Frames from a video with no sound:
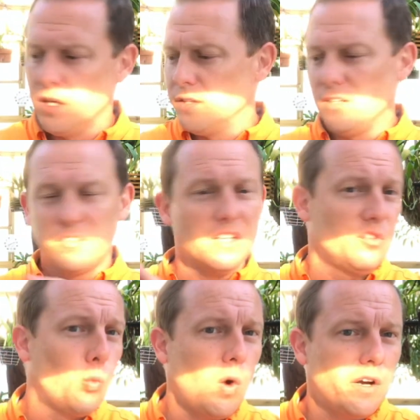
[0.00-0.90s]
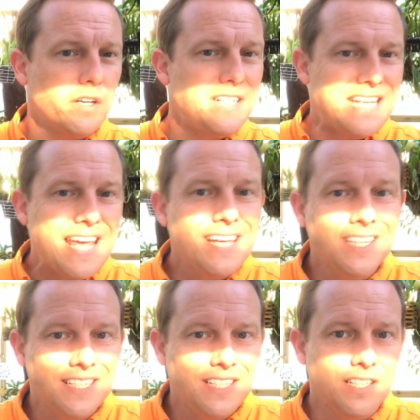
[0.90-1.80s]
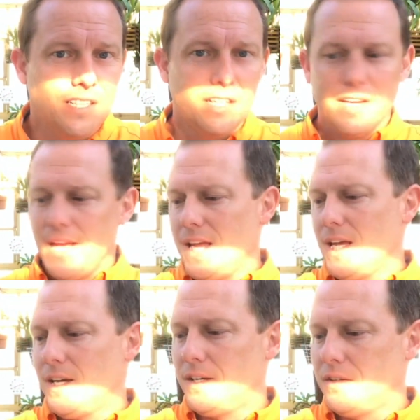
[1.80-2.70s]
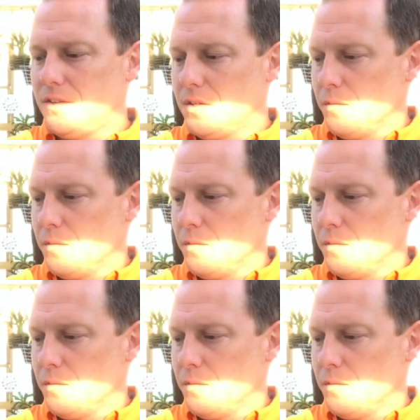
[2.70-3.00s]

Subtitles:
This gets watered daily, and